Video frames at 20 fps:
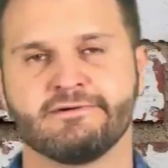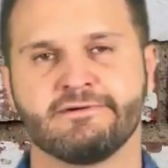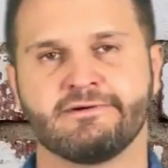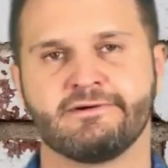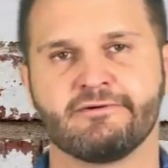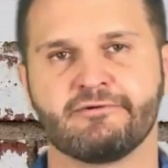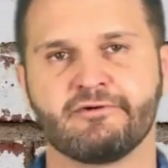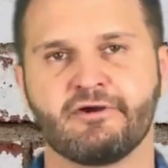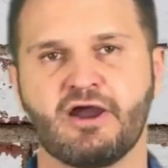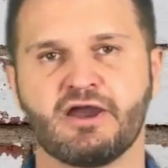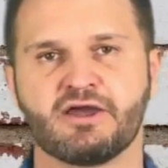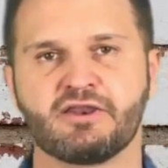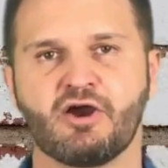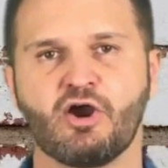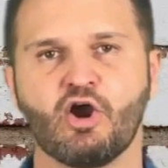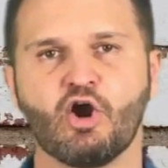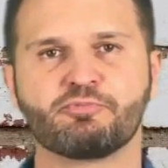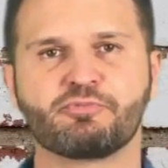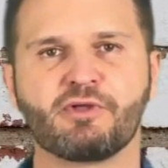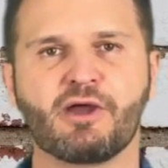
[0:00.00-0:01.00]
All right, I
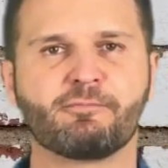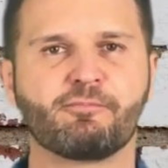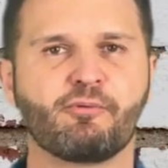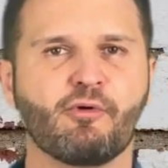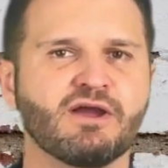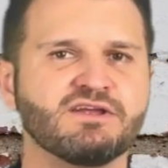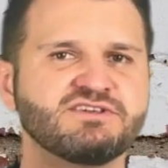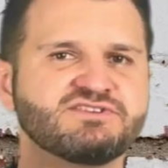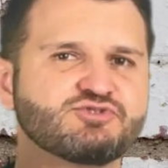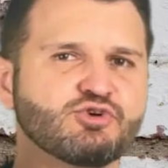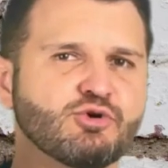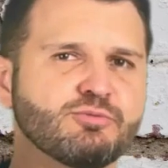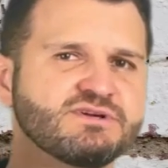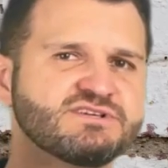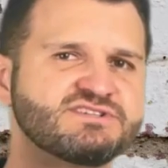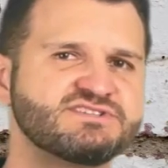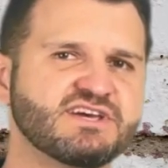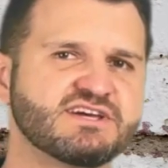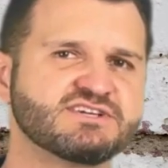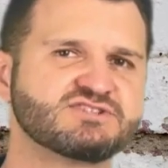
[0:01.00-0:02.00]
hope that brainstorming
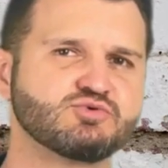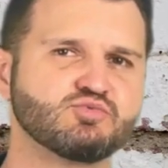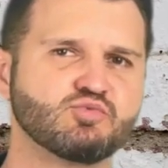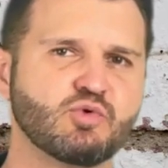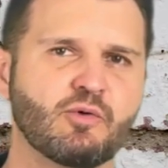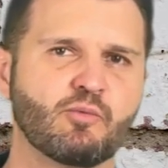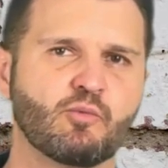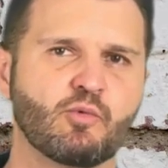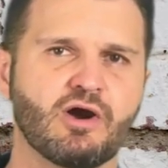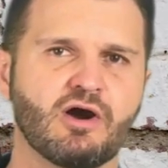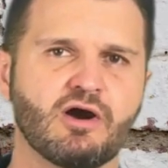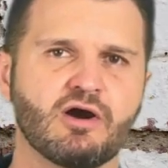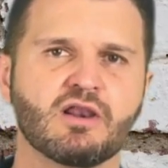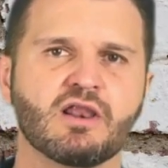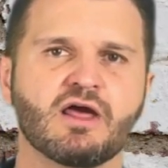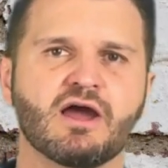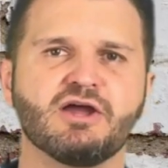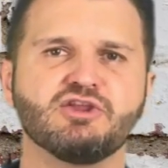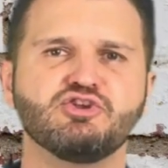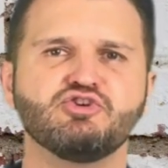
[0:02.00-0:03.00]
session went
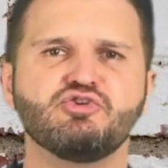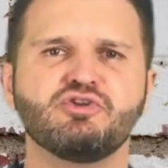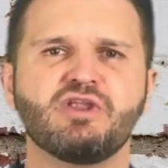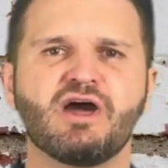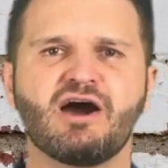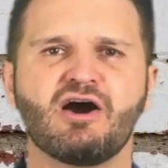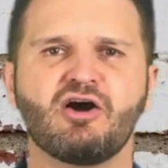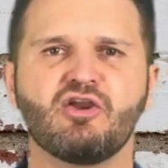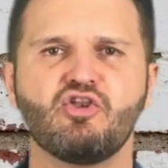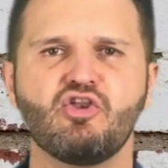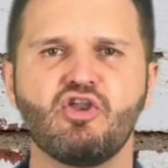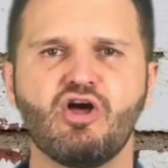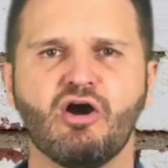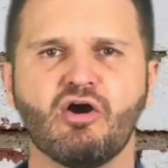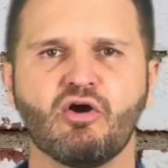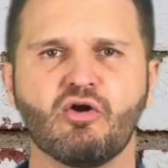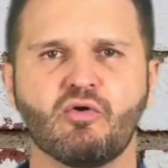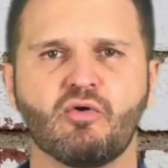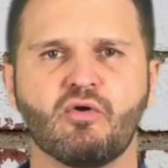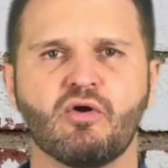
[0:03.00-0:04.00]
well and you now
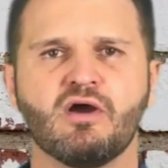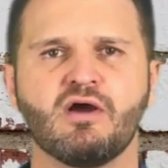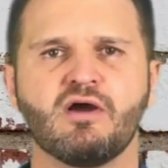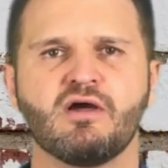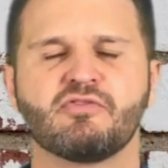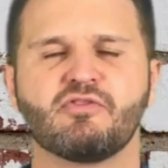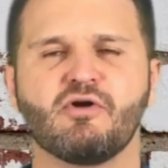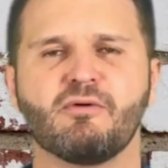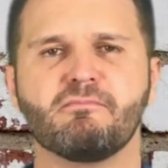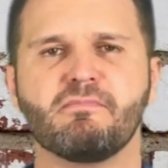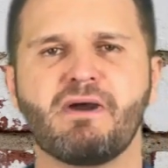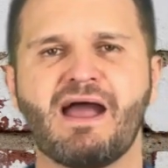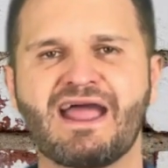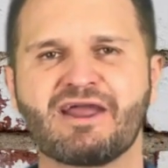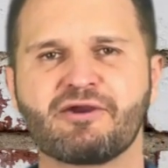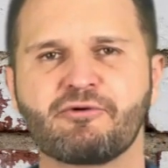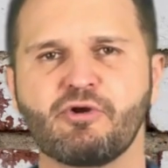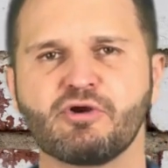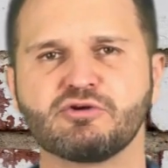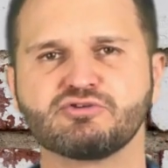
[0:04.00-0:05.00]
know the
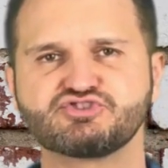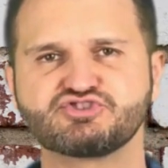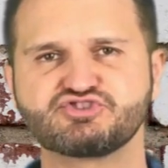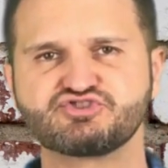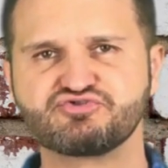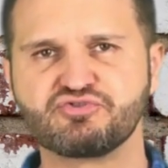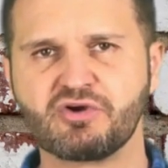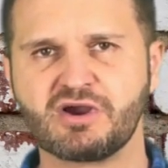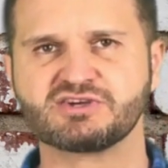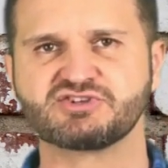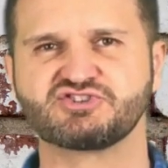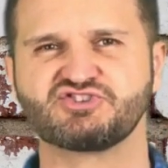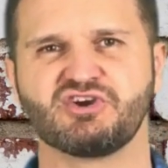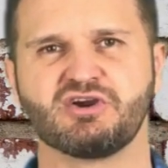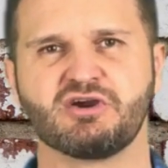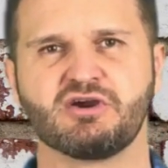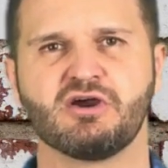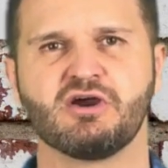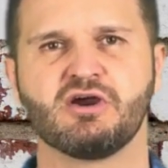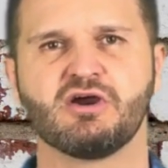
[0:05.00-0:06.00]
macro
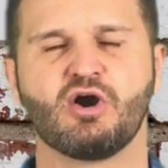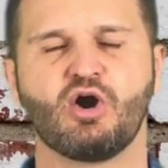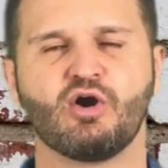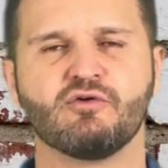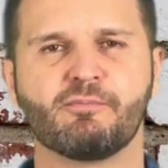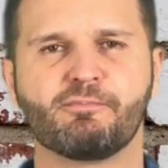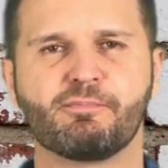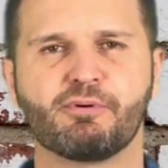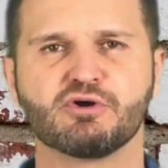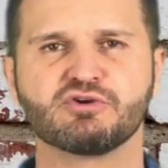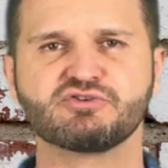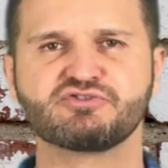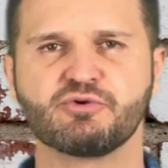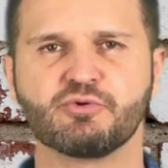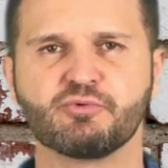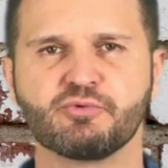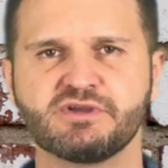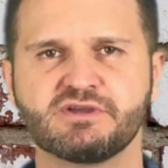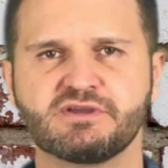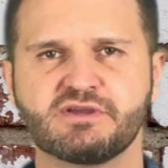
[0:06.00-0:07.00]
structure of a personal
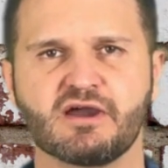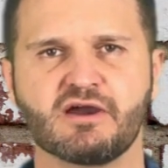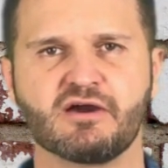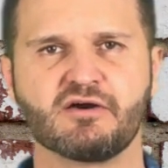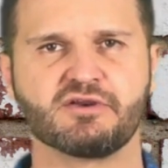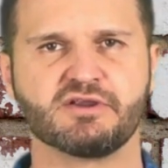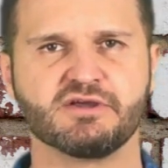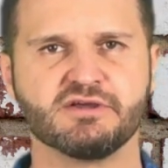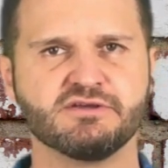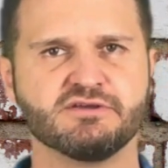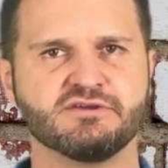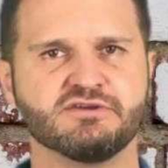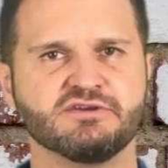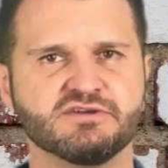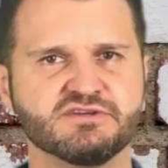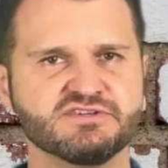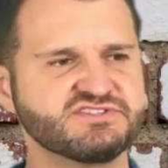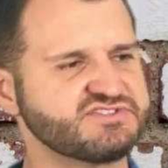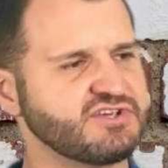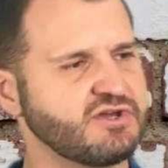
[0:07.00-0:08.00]
recount
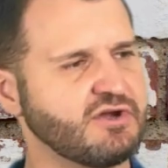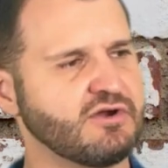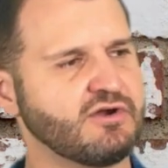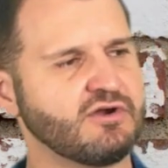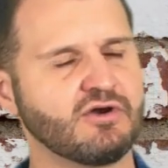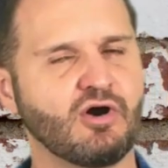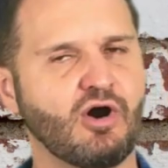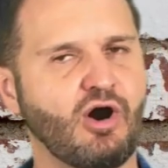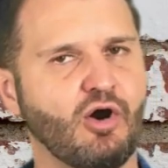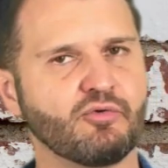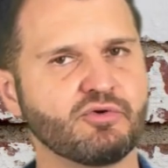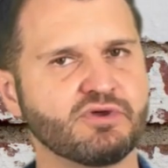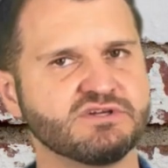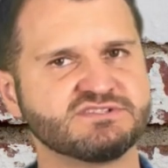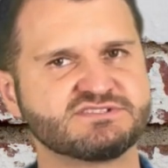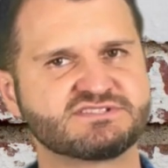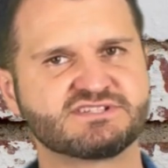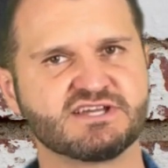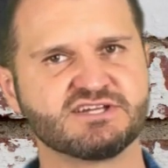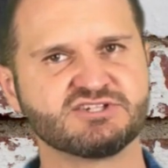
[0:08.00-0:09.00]
is
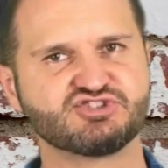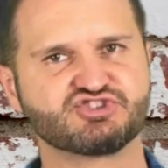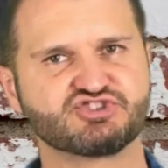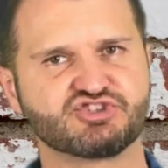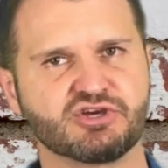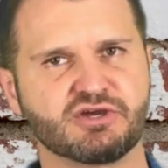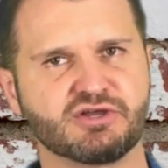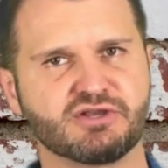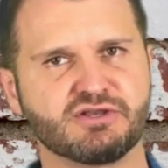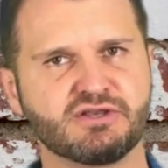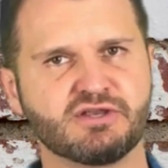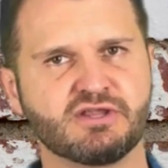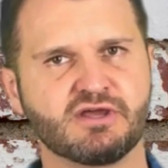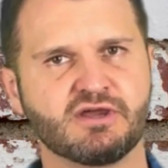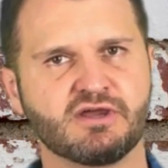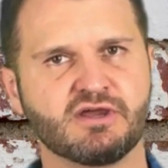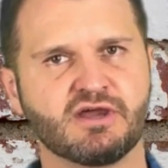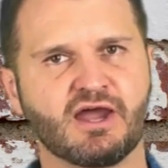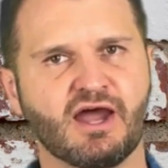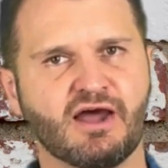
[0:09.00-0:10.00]
orientation
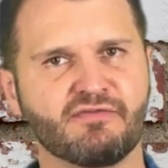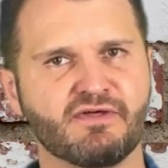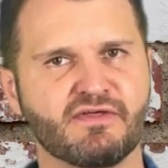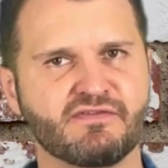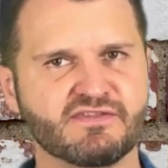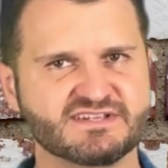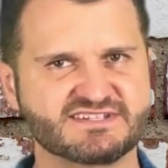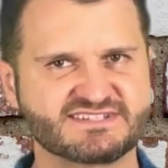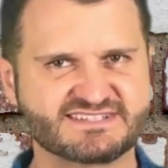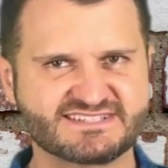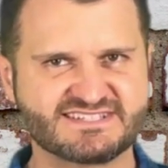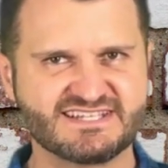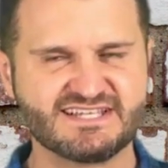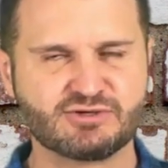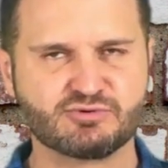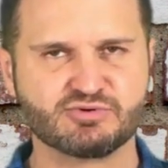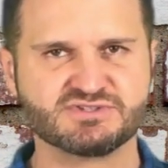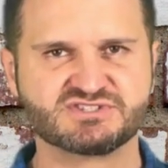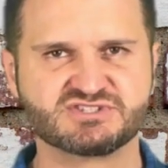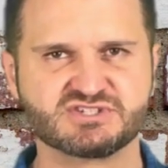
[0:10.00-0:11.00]
and then the
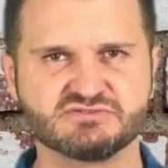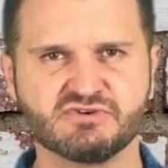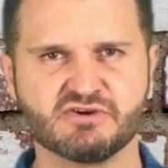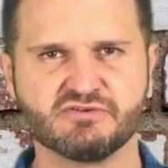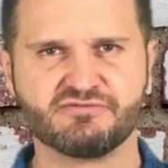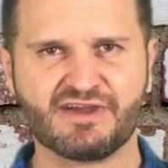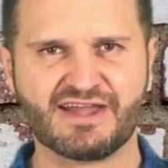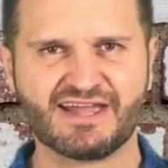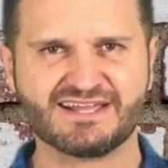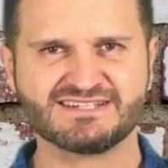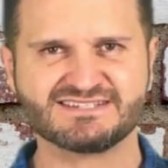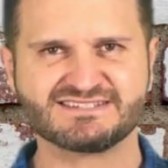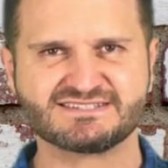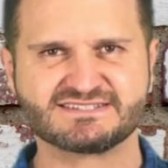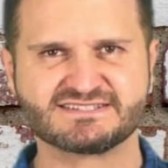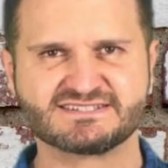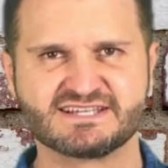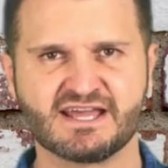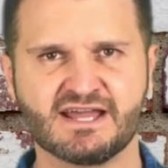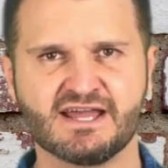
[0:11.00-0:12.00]
sequence of
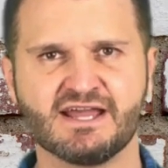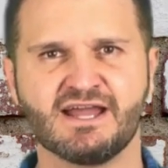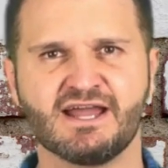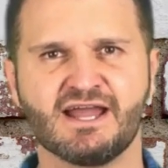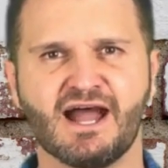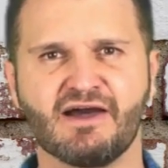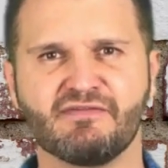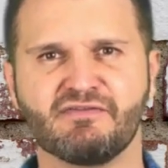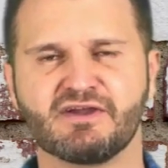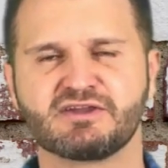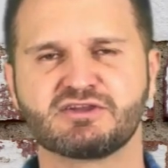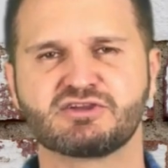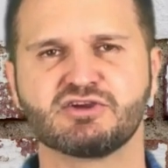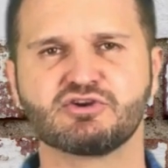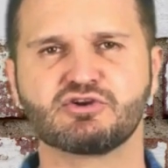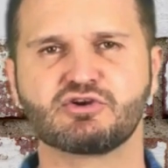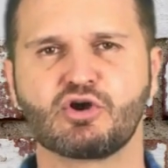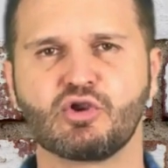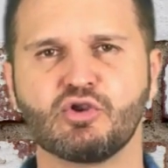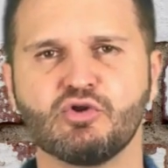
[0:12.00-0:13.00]
events and then
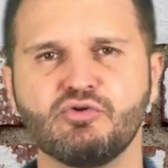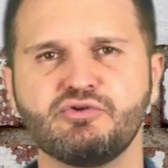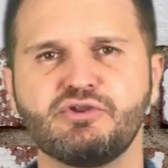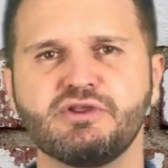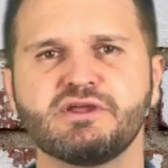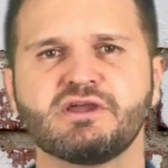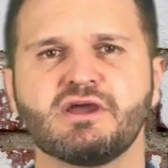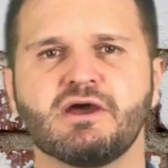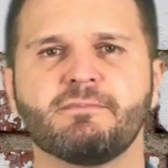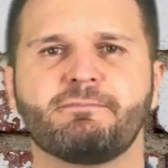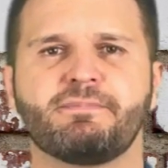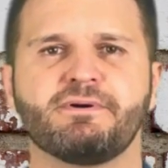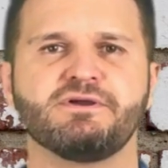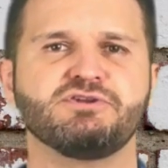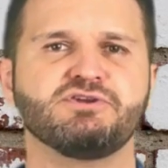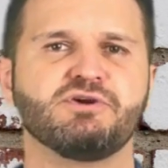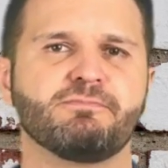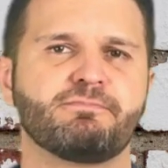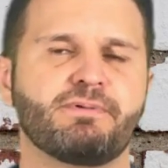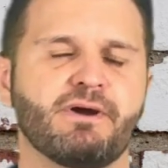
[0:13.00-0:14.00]
concluding
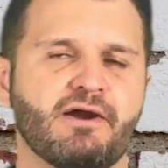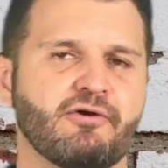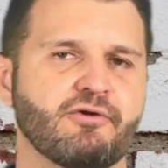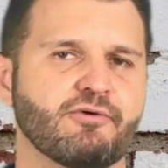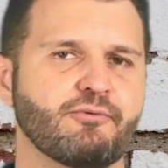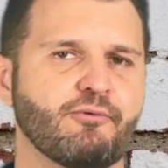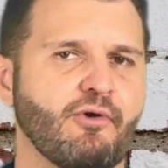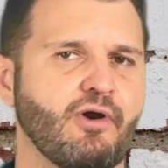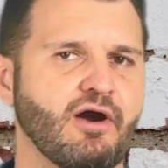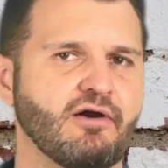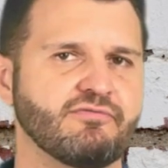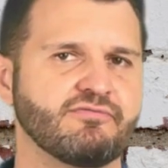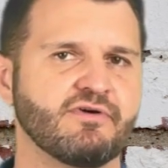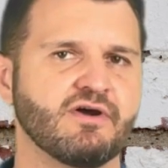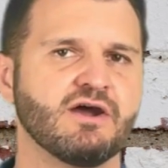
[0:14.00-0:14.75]
opinion paragraph.